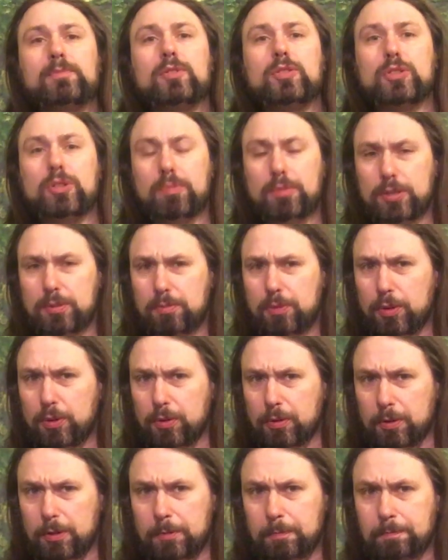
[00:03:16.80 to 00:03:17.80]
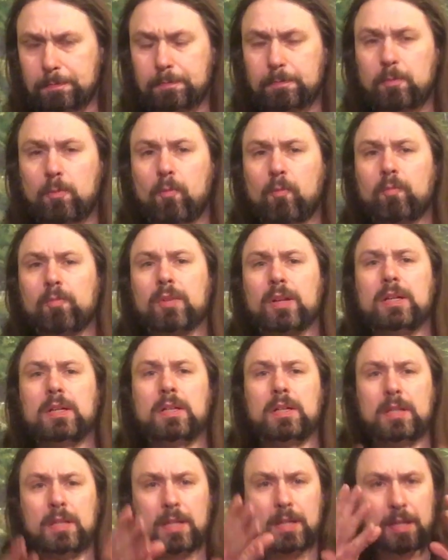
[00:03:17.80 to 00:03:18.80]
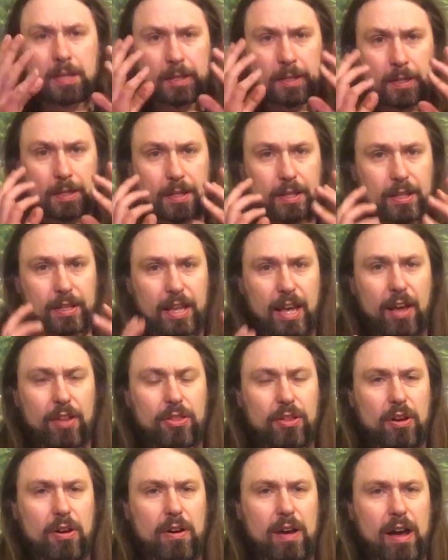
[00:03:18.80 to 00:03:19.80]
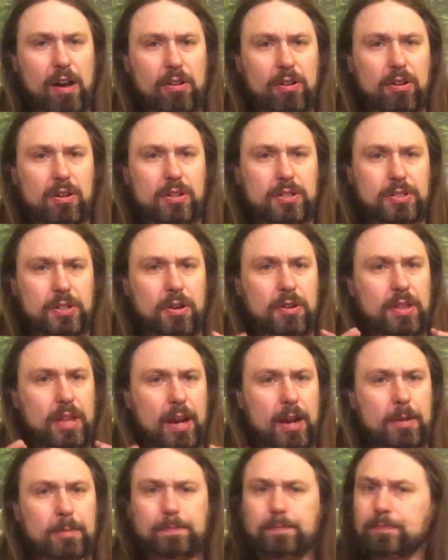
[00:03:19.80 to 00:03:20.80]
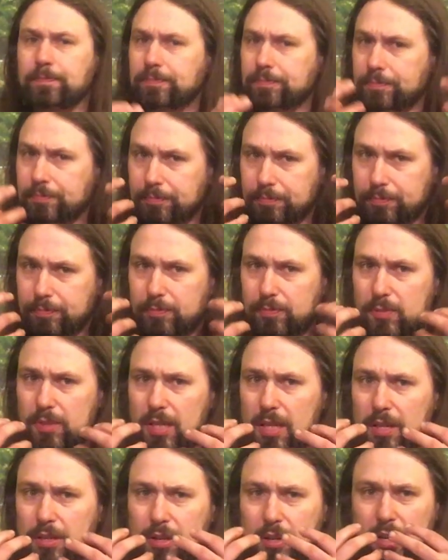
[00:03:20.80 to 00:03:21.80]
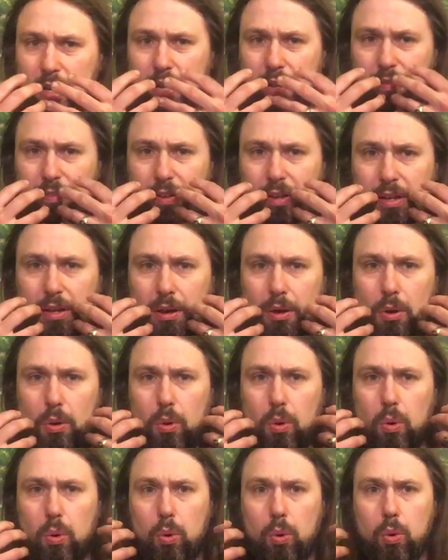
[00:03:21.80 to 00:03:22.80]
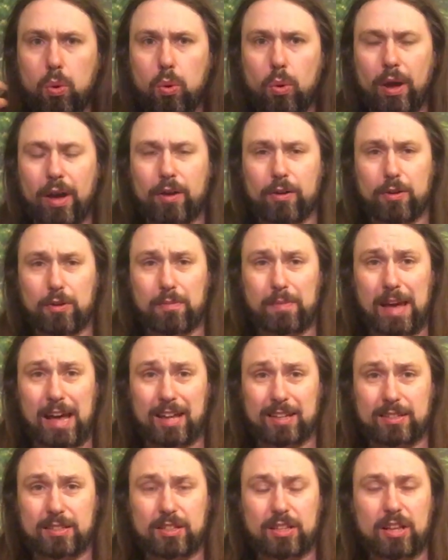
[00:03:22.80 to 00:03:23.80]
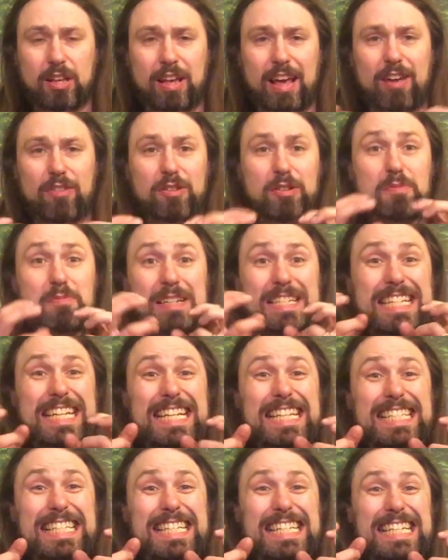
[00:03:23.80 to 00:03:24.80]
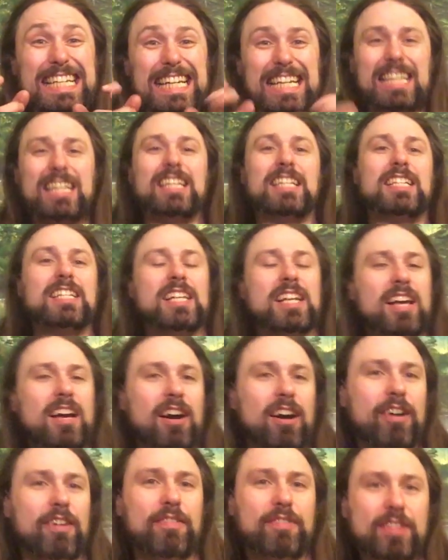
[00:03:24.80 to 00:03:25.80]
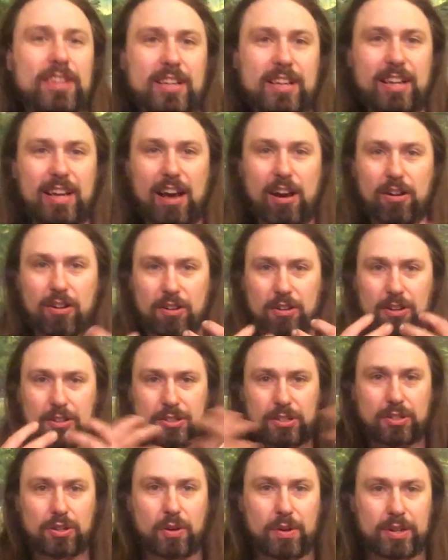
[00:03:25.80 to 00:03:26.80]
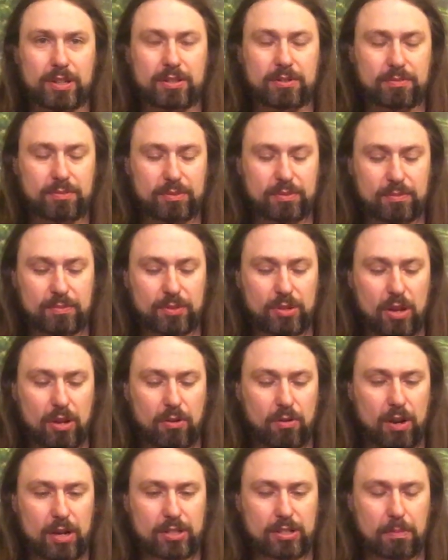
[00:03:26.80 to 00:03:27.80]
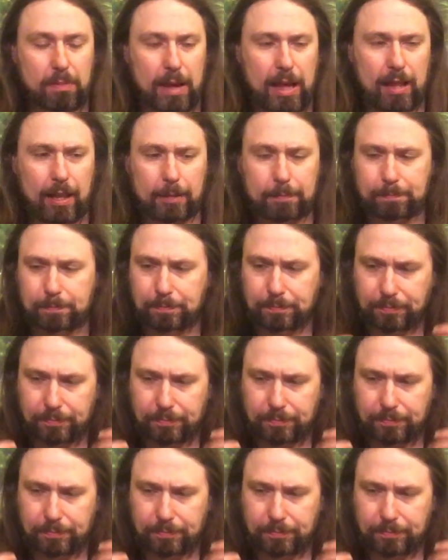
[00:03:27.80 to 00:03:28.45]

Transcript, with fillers: Super smooth. The ethanol alcohols are there. They're kind of aromat the aromaticity of the alcohols are going across the palate